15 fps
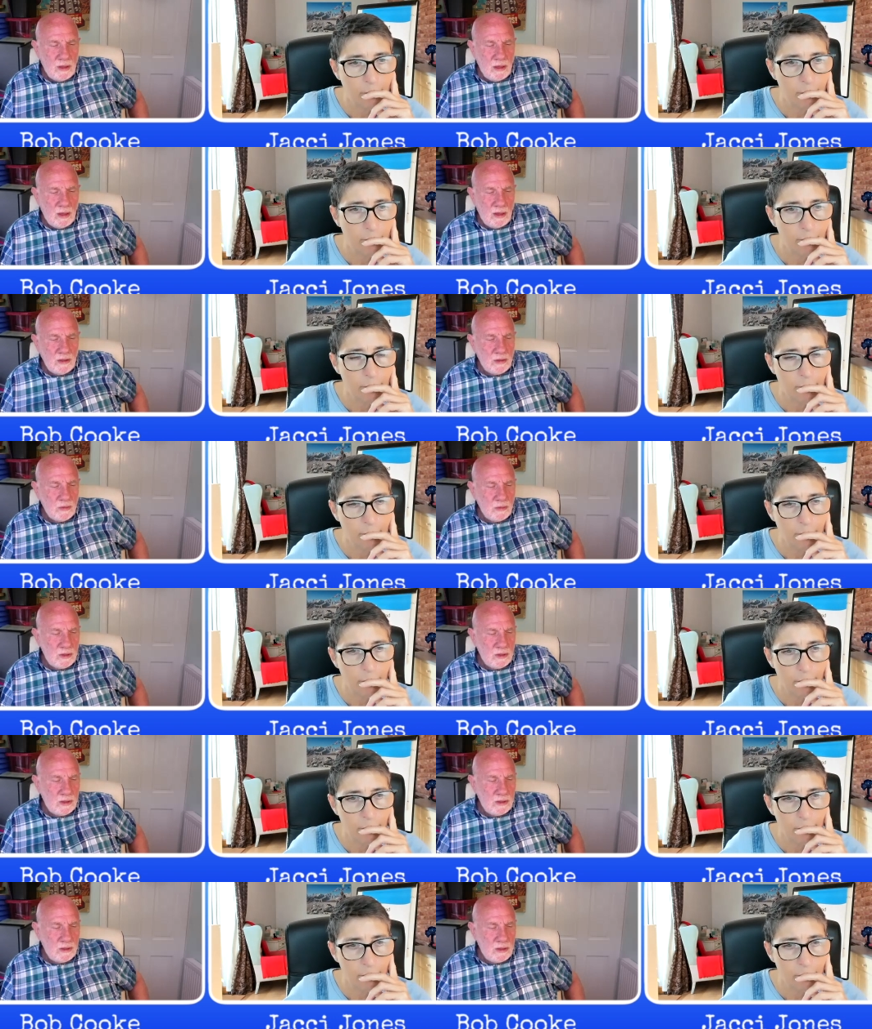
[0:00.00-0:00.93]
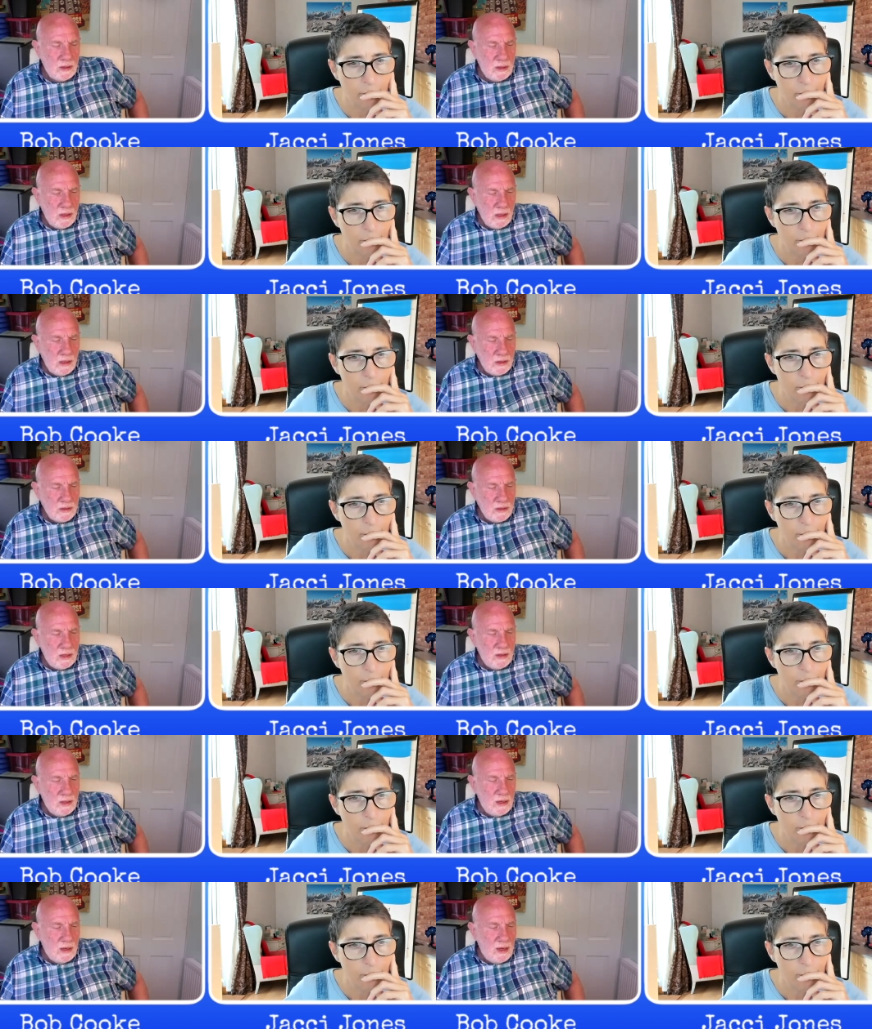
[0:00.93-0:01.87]
Speaker 1: I just wanted to say
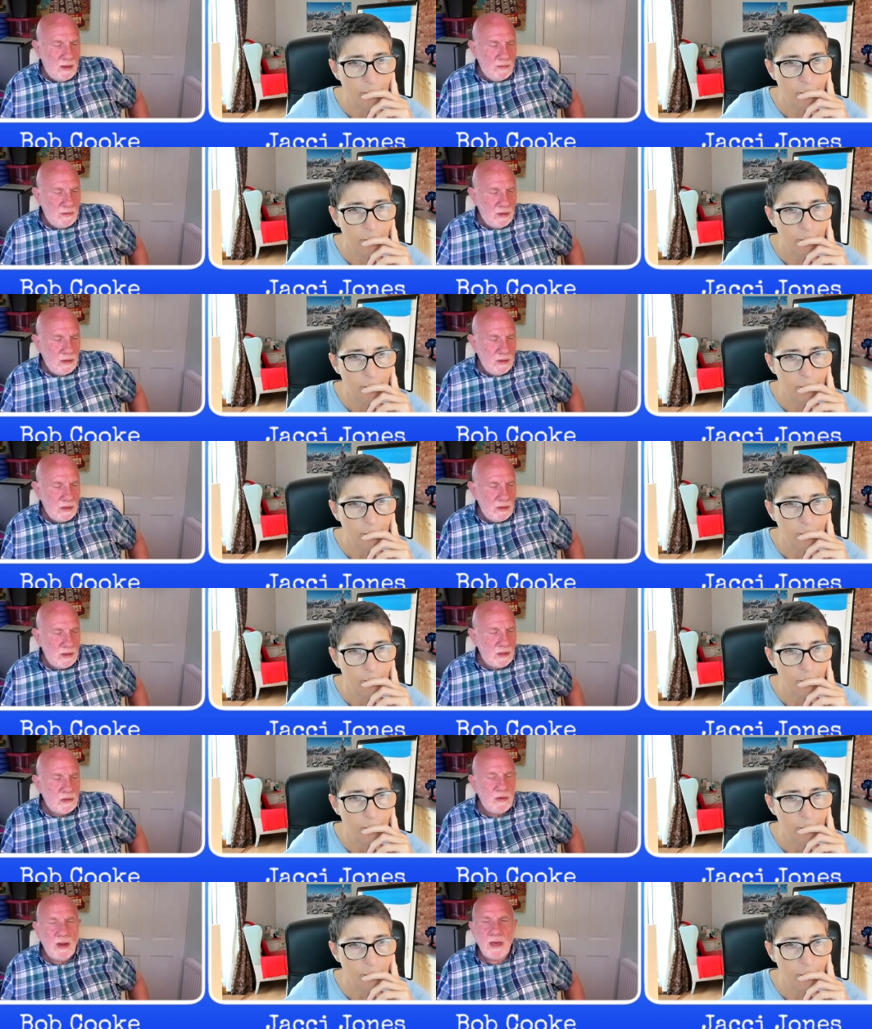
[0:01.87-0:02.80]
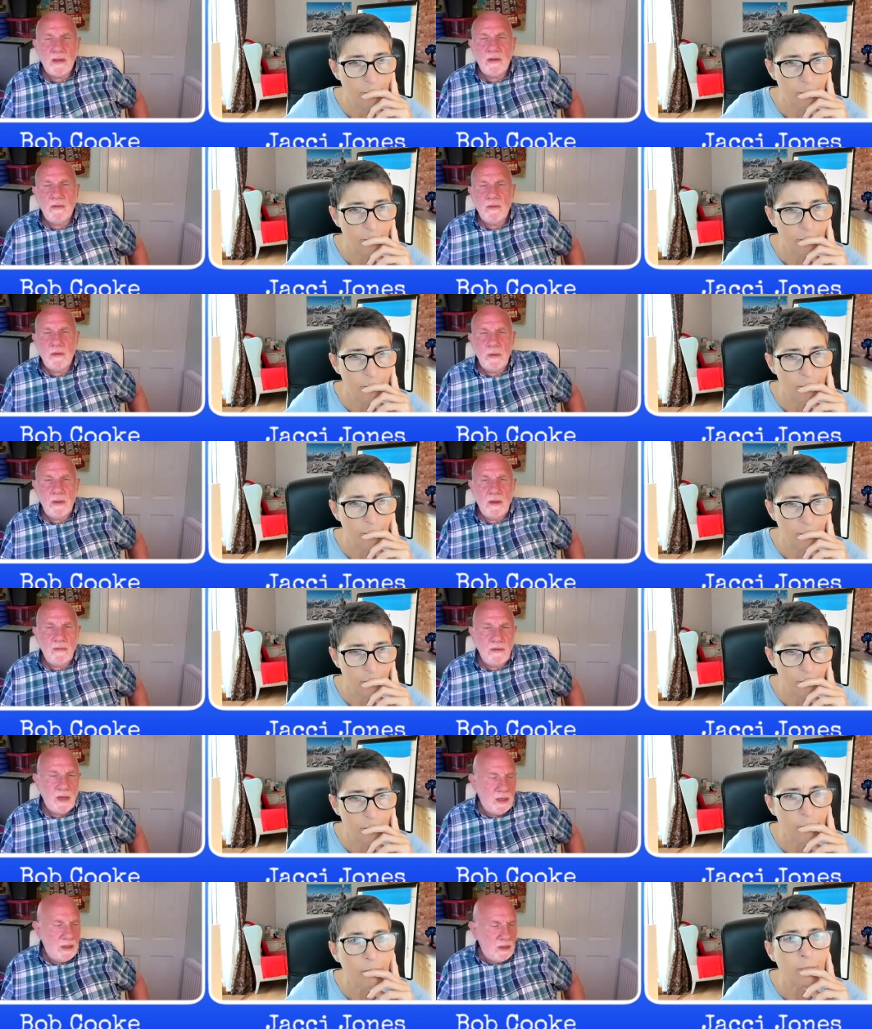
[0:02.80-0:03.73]
that I have a an attraction for you I've
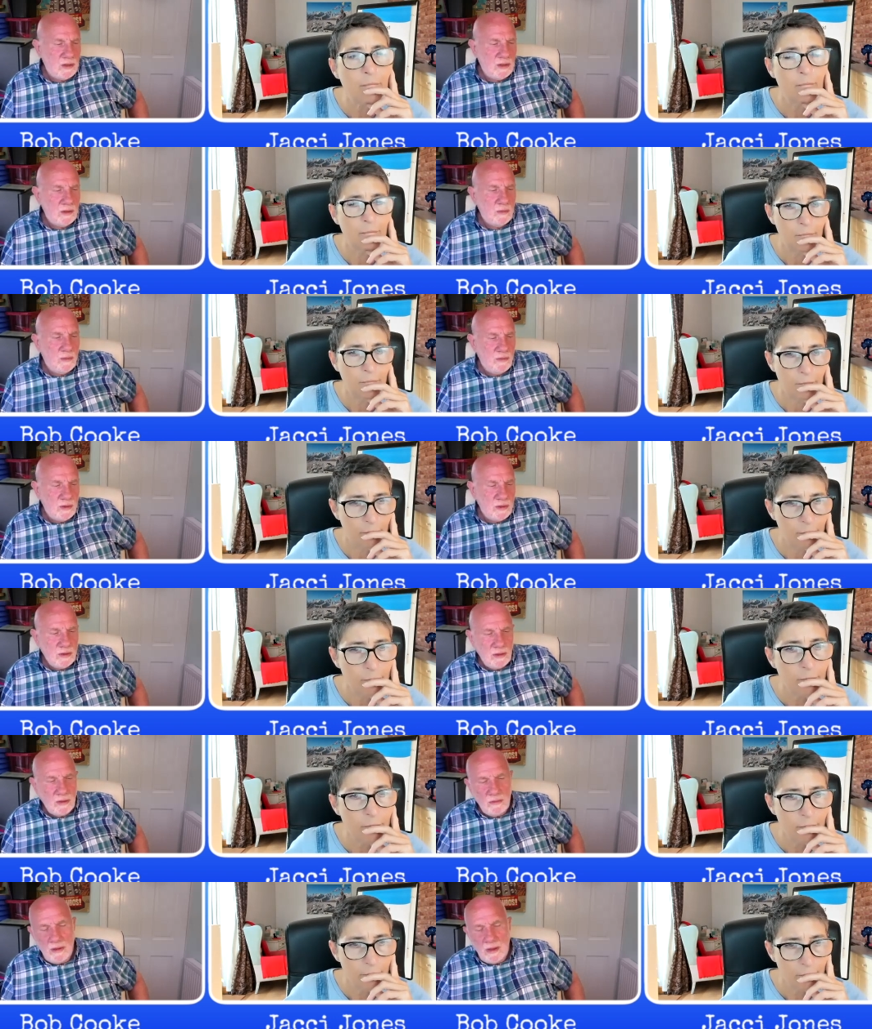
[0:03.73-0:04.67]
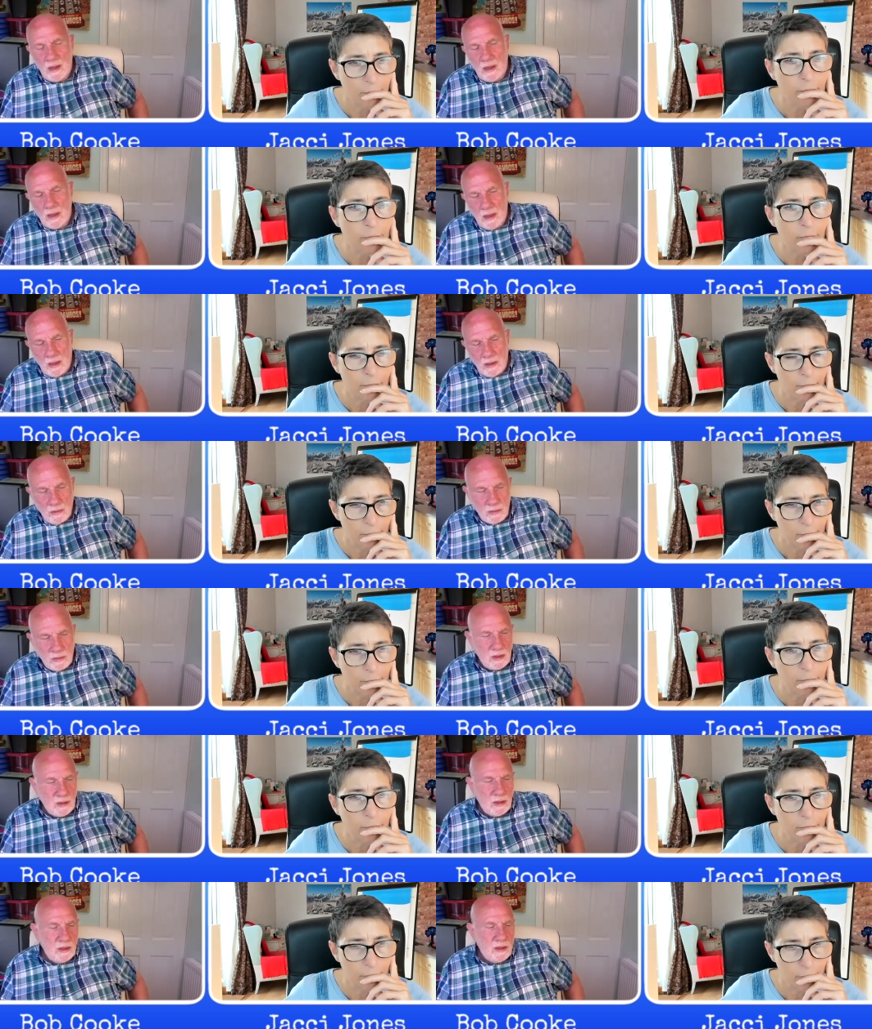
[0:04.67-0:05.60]
taken the supervision and looked
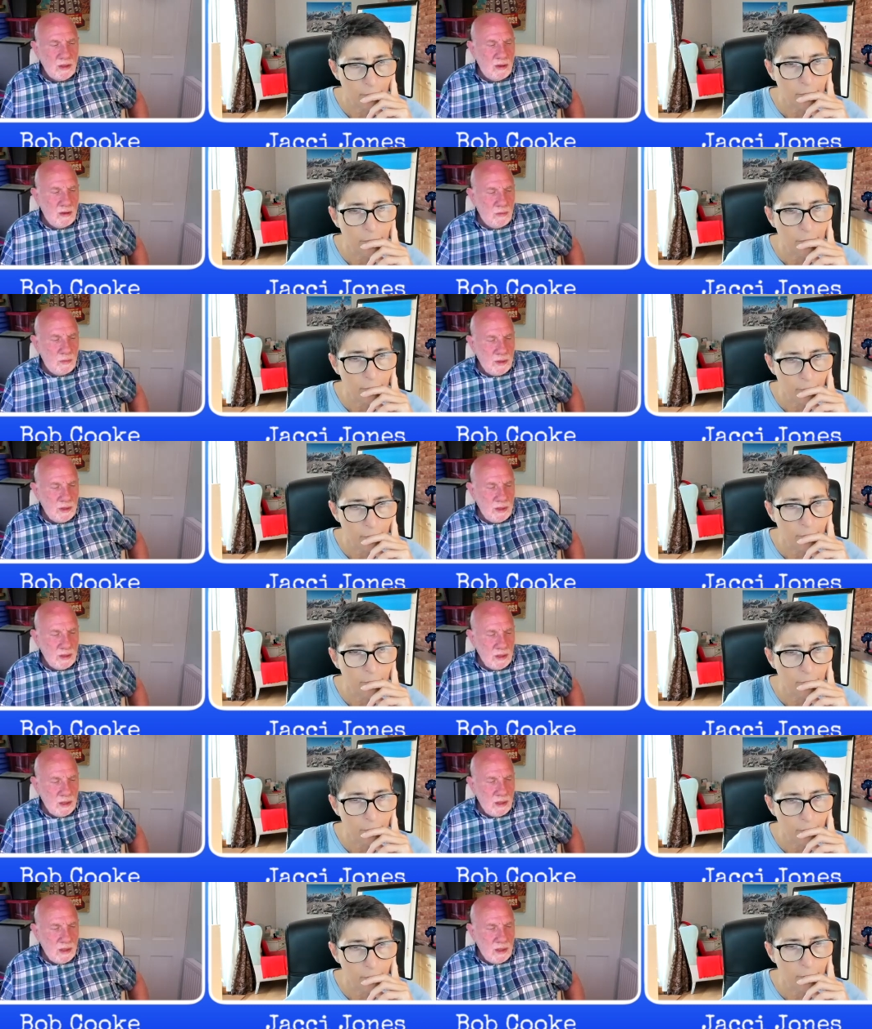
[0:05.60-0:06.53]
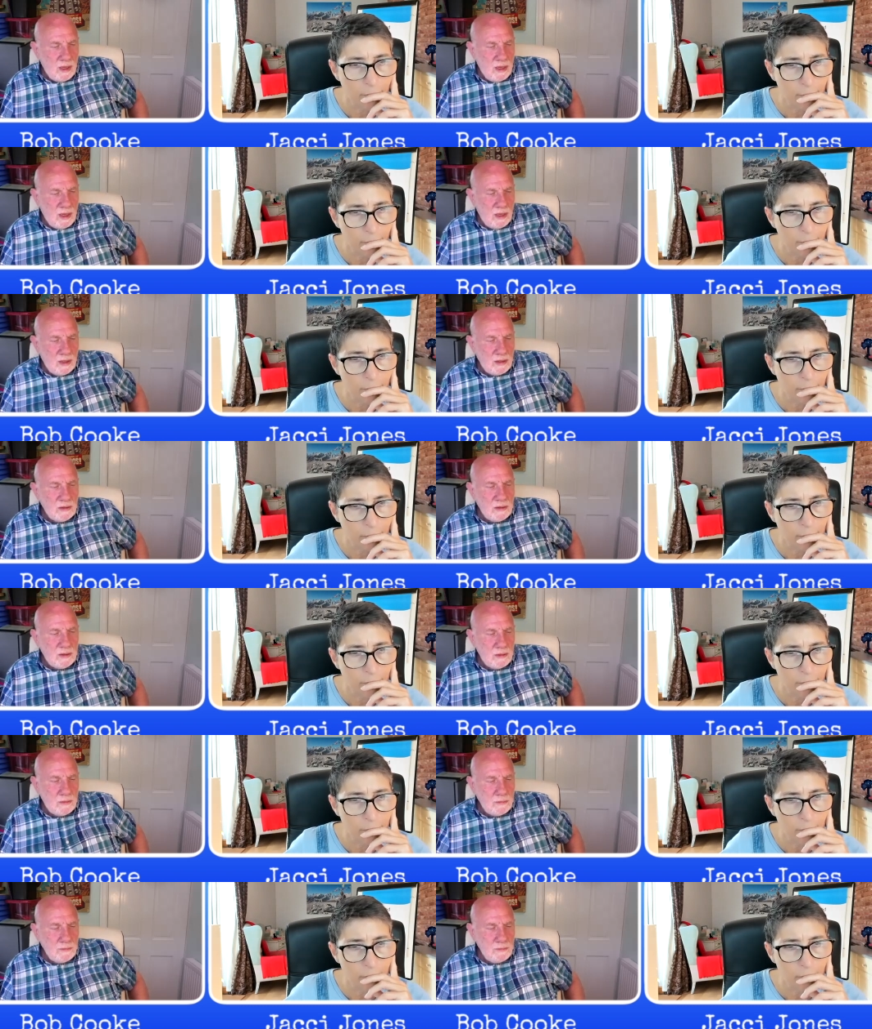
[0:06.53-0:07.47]
at it in therapy, and."
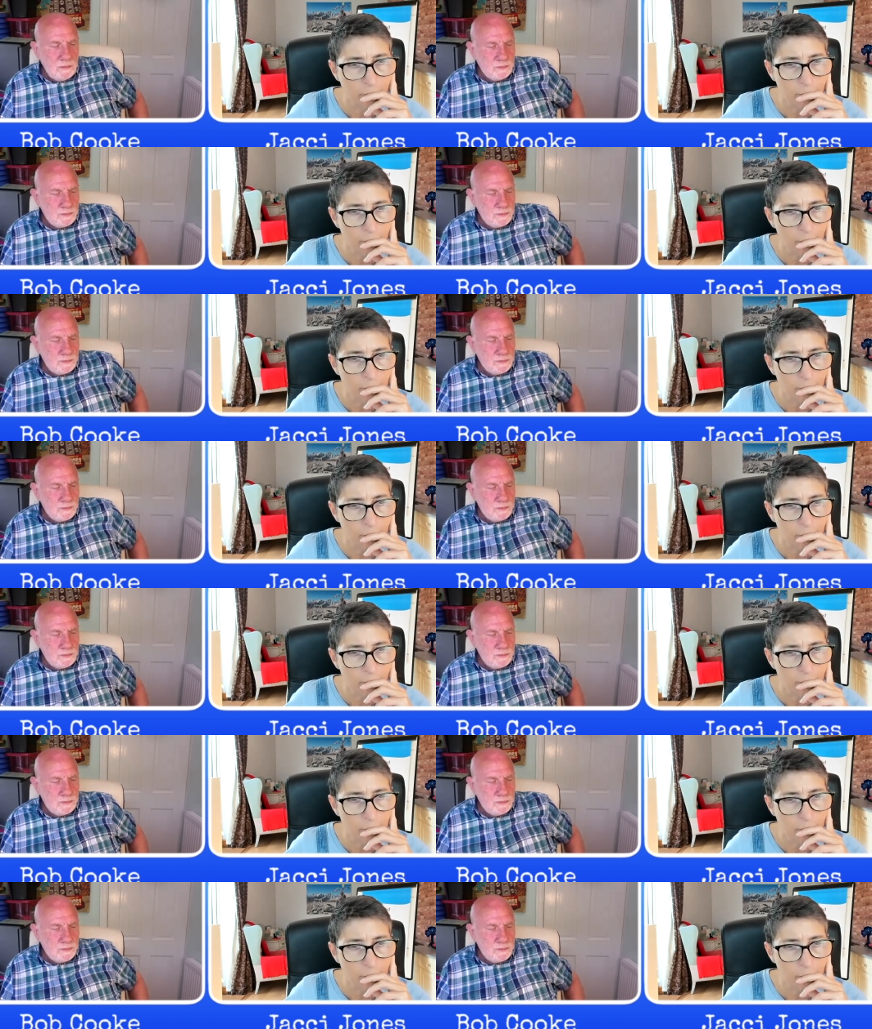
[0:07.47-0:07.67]
Um,